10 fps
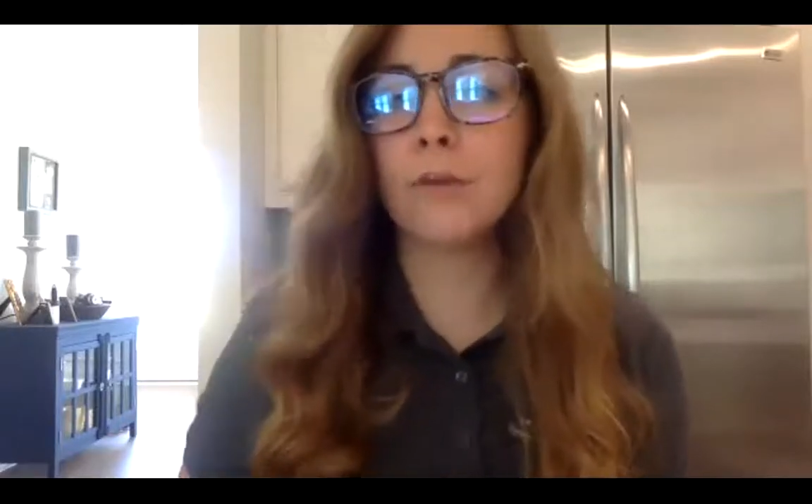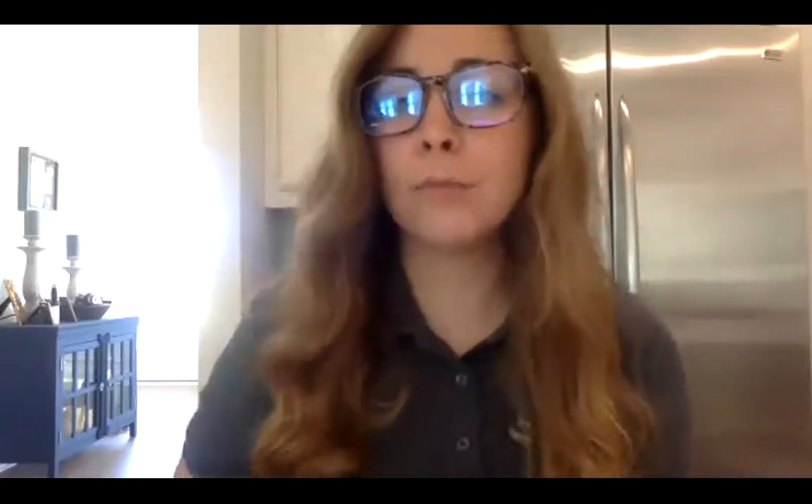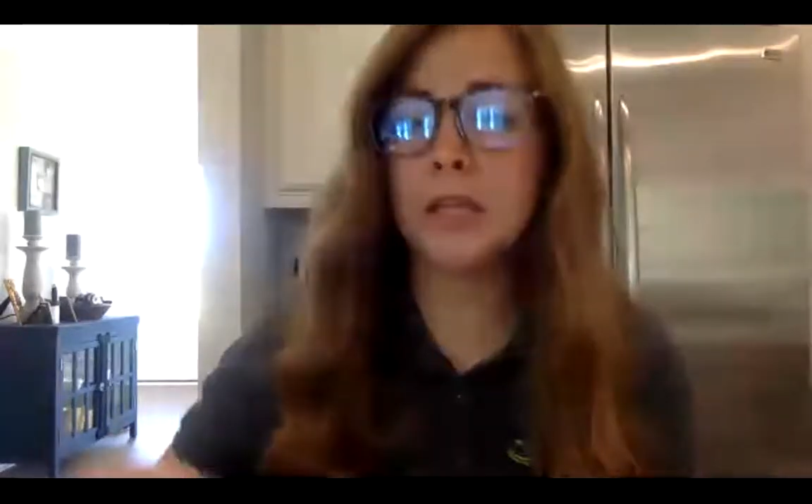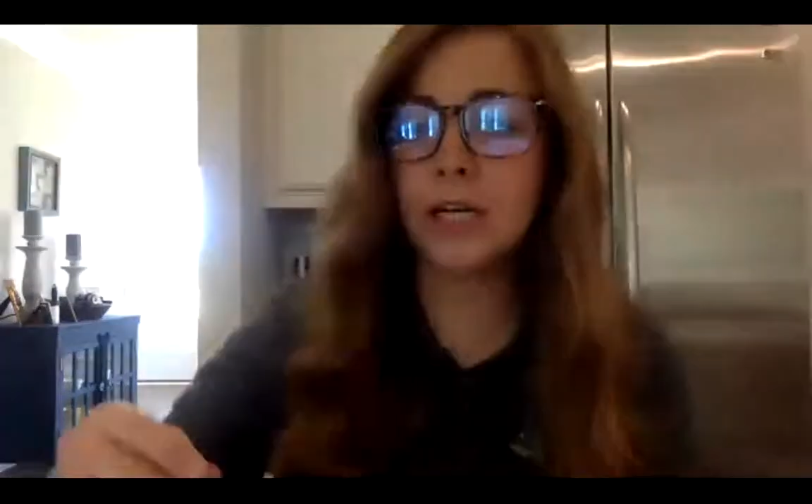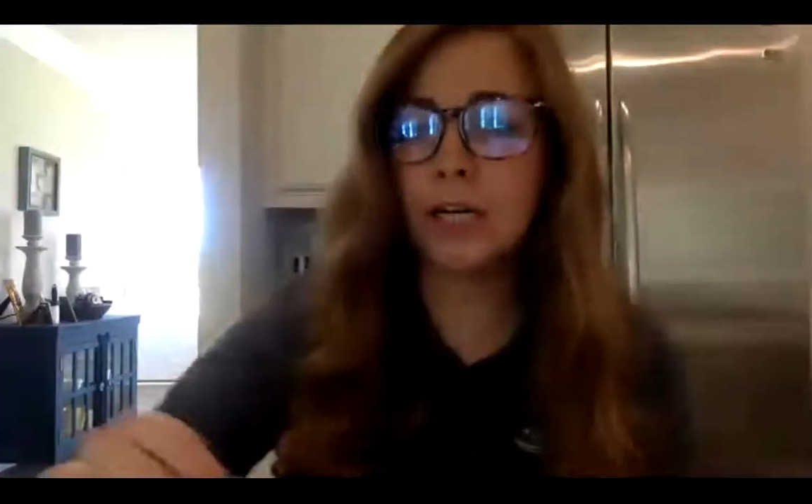the
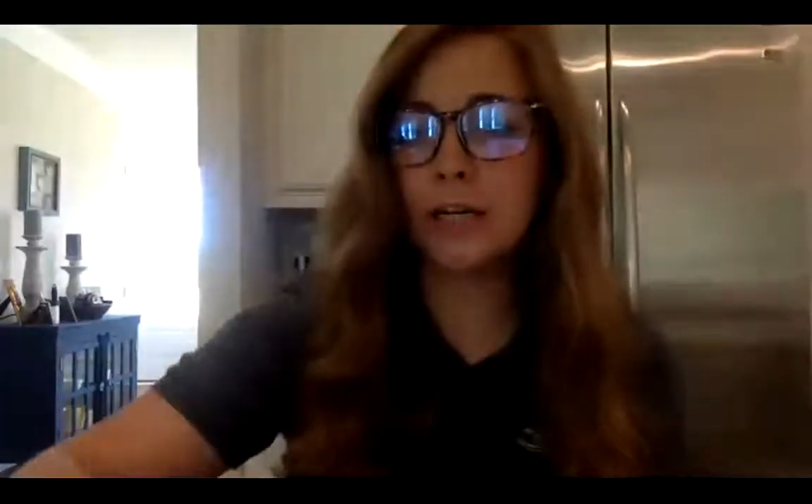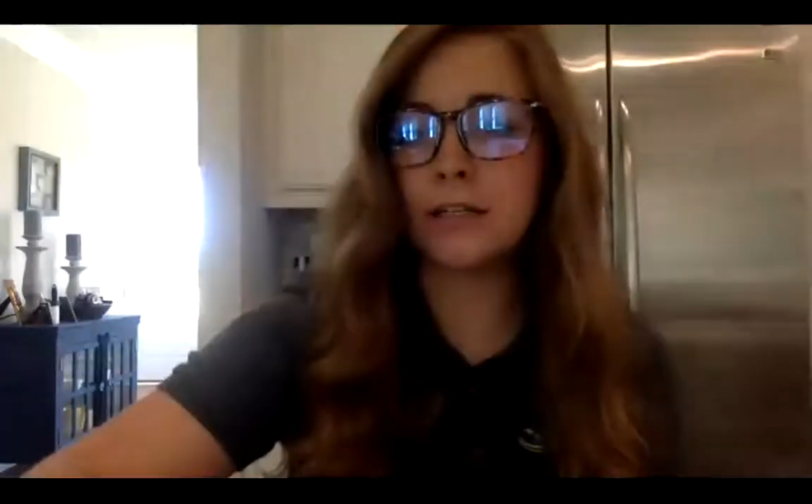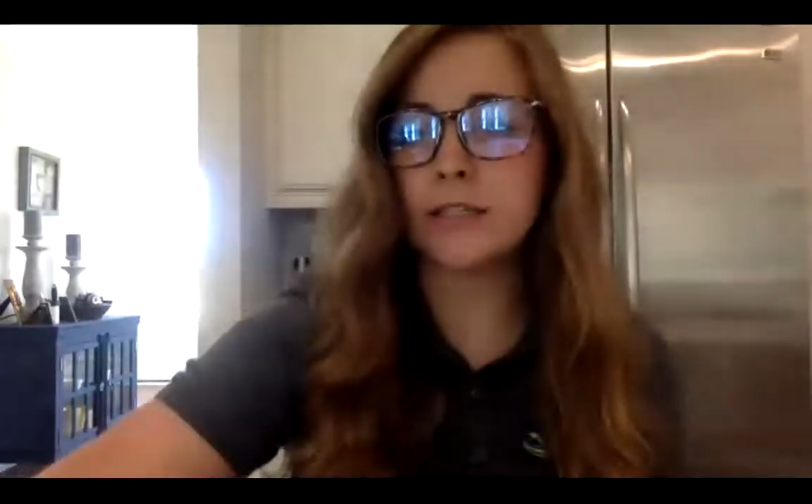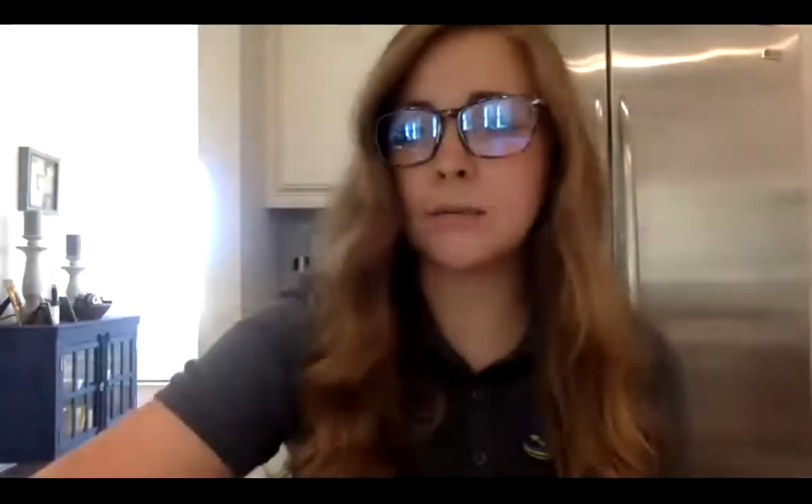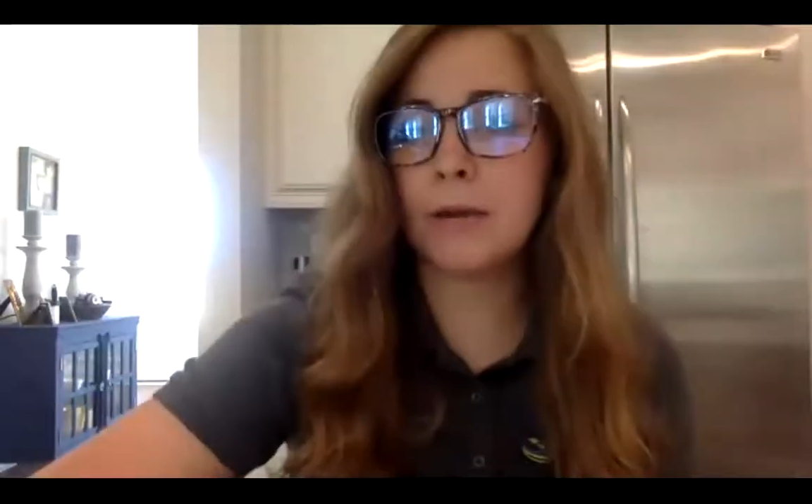blood?
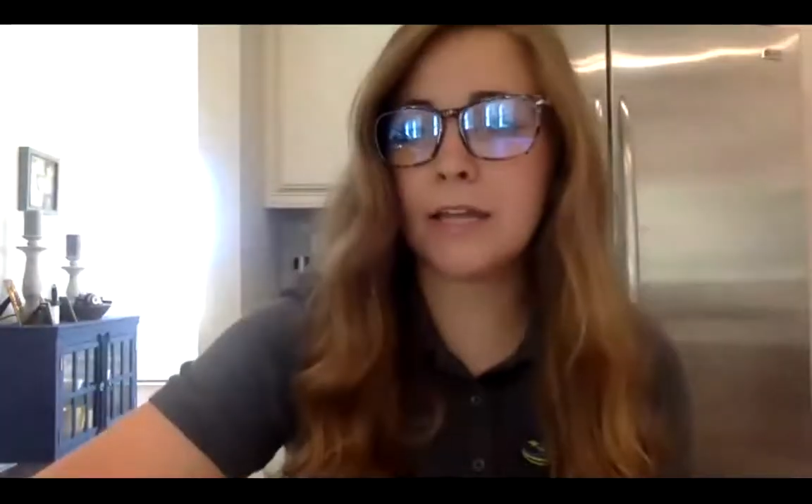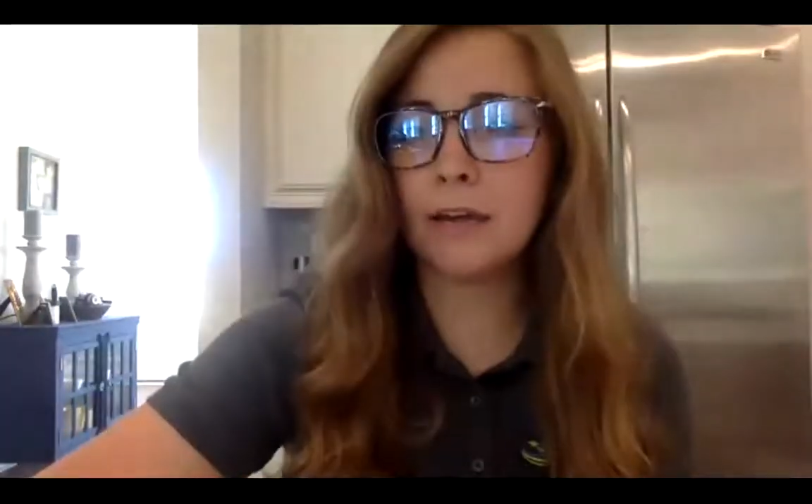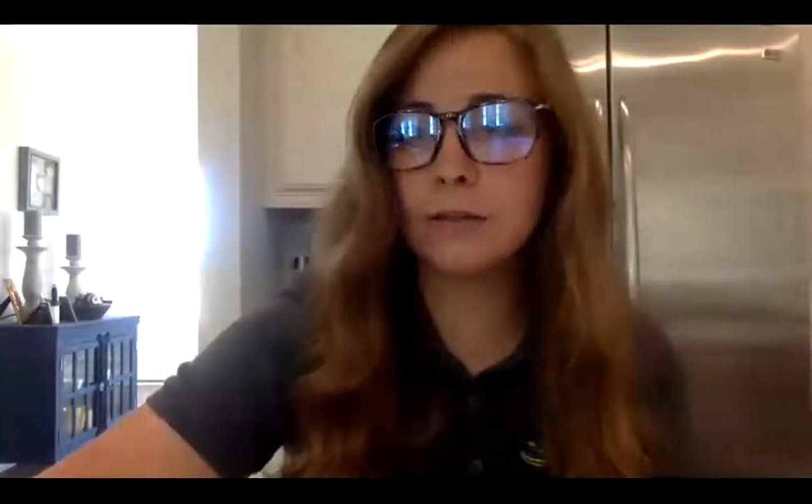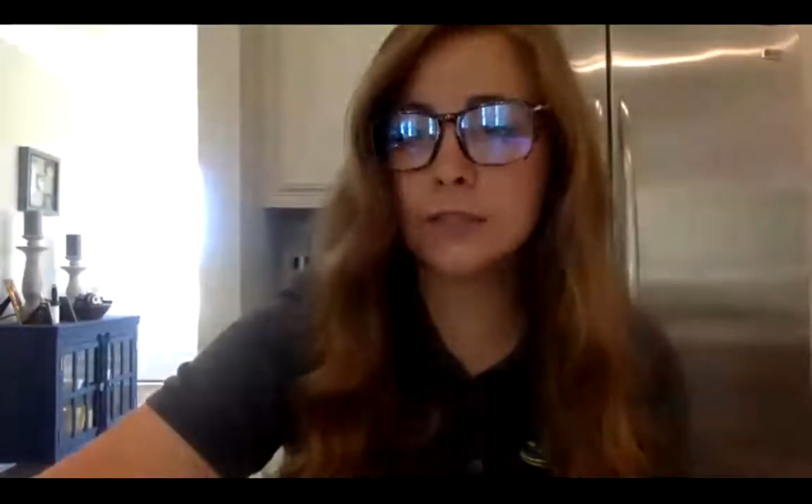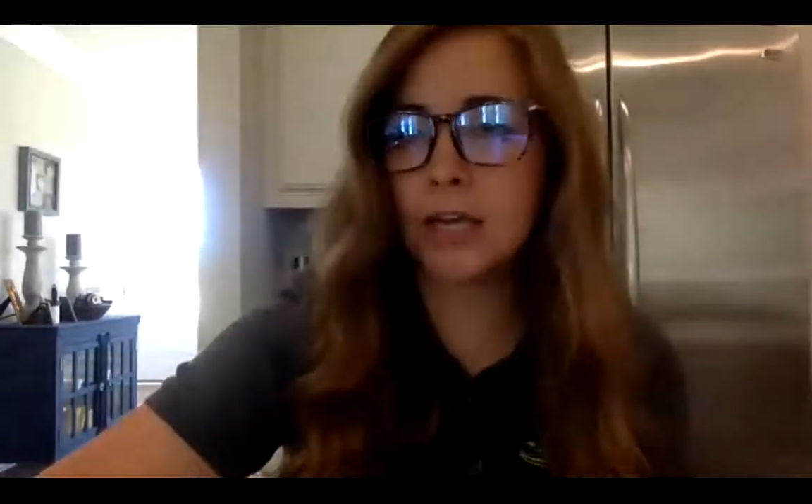Somebody else.